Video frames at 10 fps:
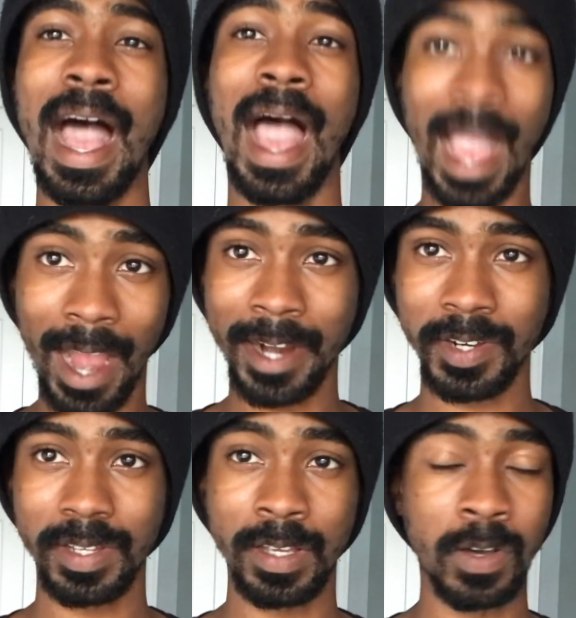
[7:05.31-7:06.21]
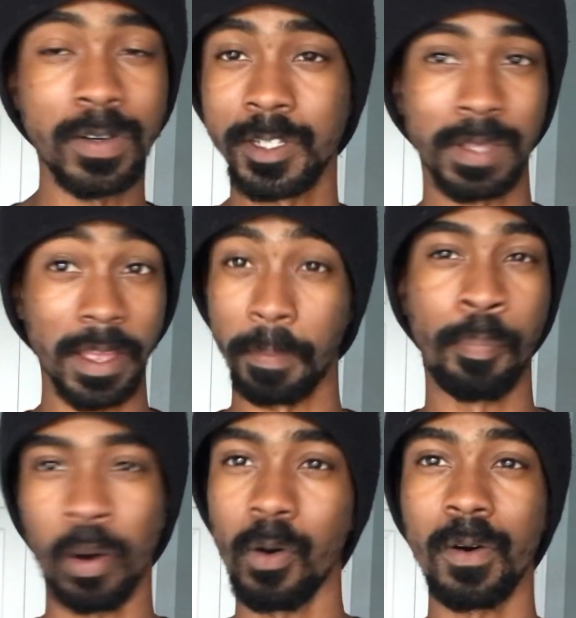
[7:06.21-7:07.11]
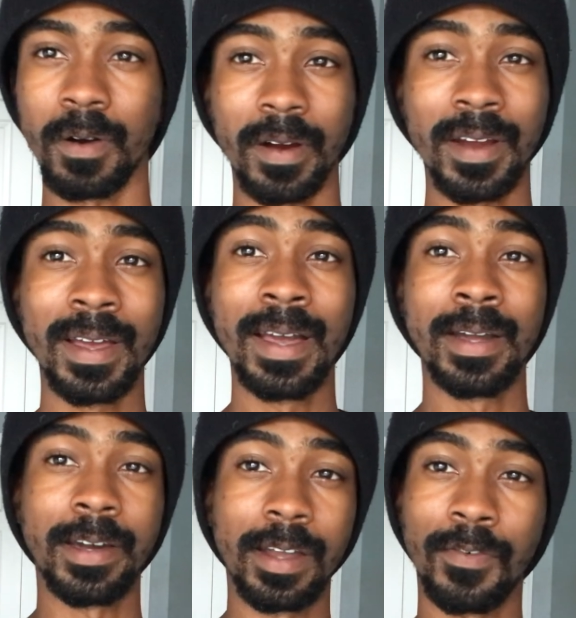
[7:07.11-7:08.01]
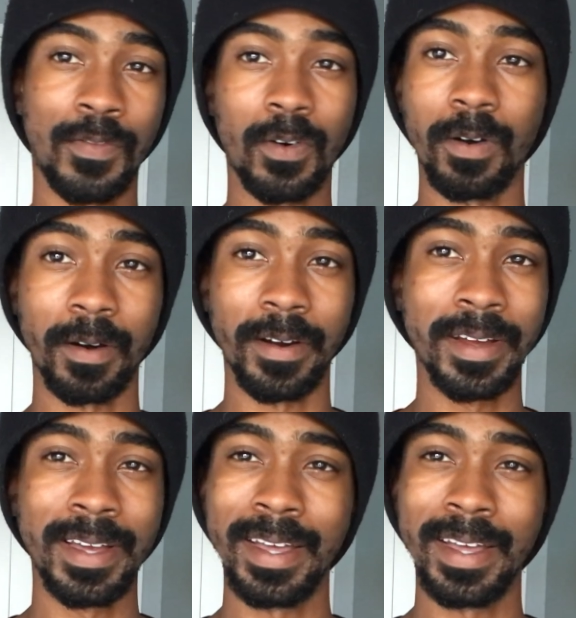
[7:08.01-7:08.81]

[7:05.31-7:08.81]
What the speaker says: actually who is like poor could afford